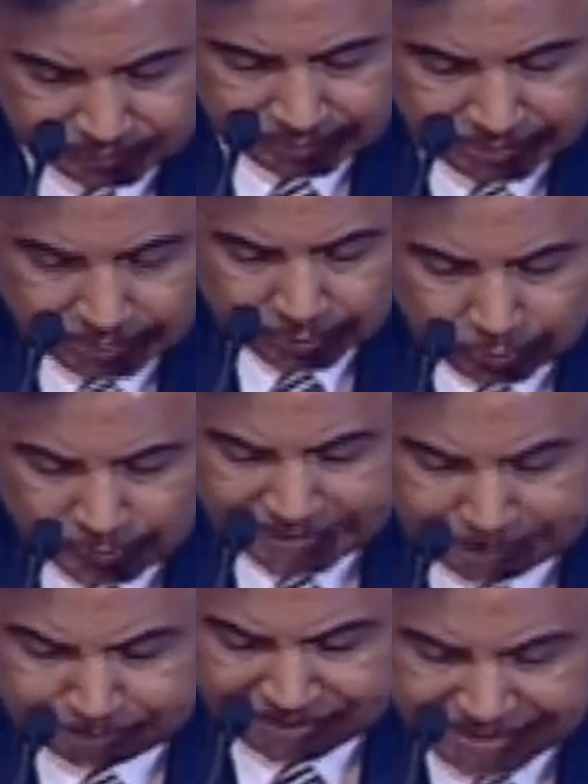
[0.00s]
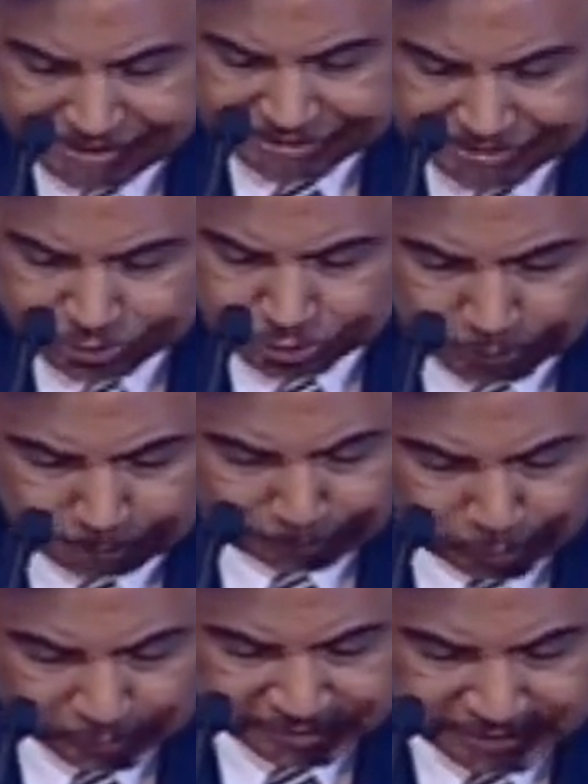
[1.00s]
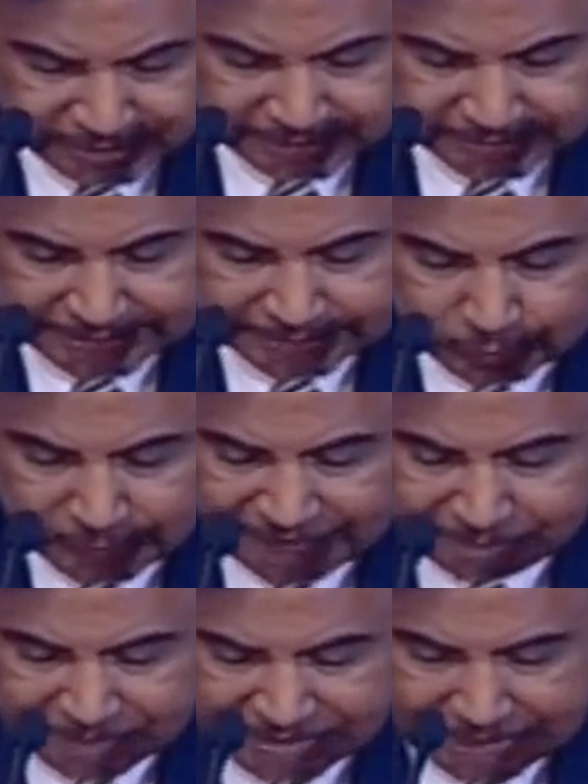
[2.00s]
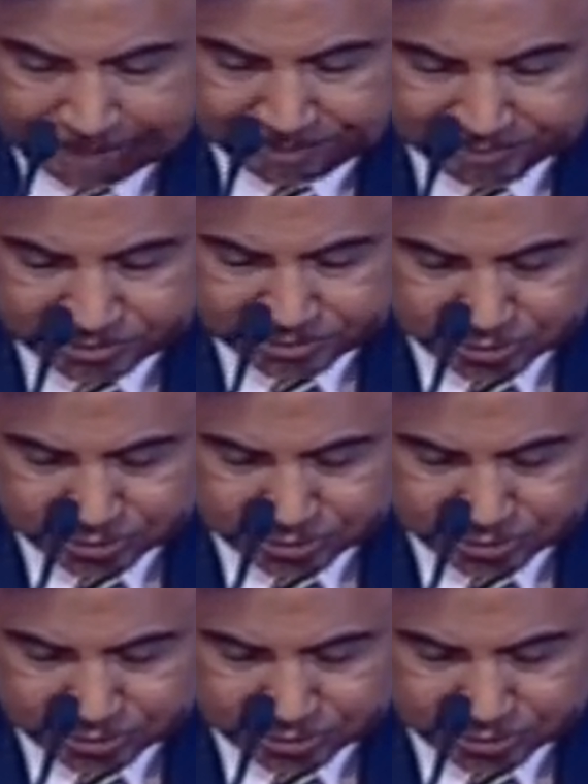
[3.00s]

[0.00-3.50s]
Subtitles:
We are pleased to report that we have been able to